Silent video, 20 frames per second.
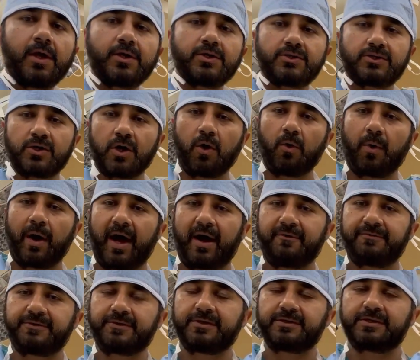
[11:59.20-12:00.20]
So
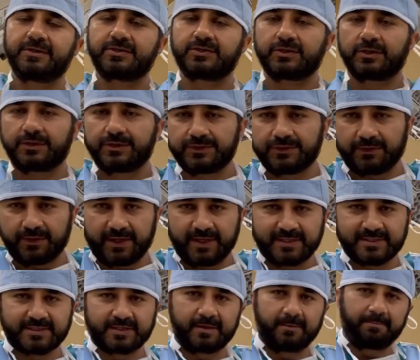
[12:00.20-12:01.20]
after the surgery
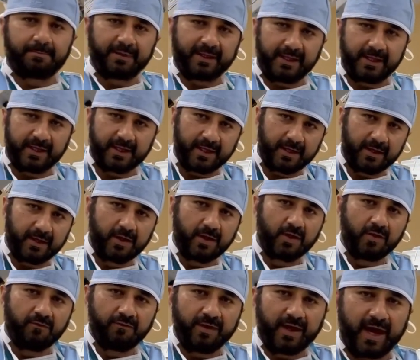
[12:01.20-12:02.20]
is completed,
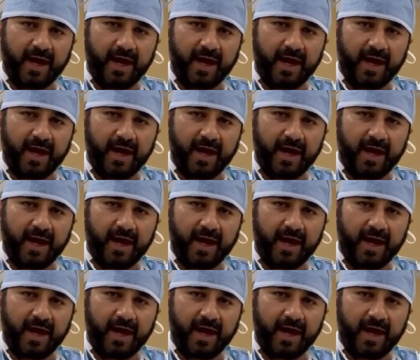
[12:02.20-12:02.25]
we